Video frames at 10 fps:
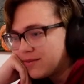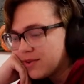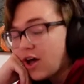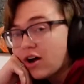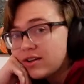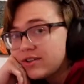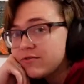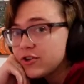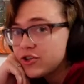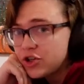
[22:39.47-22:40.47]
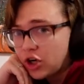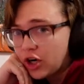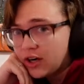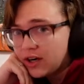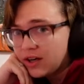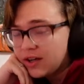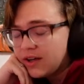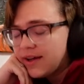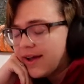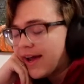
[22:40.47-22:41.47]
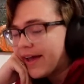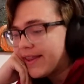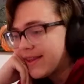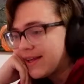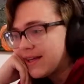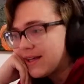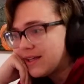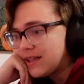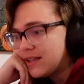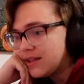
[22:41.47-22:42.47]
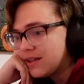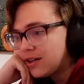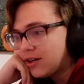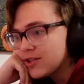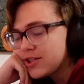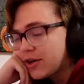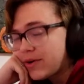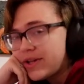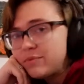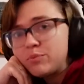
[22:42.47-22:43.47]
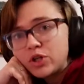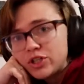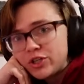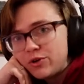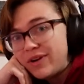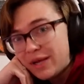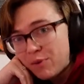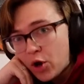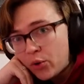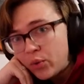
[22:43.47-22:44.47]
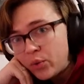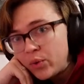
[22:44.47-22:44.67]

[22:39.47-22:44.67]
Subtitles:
Lachlan for sure. And then also in book 2, Nemo.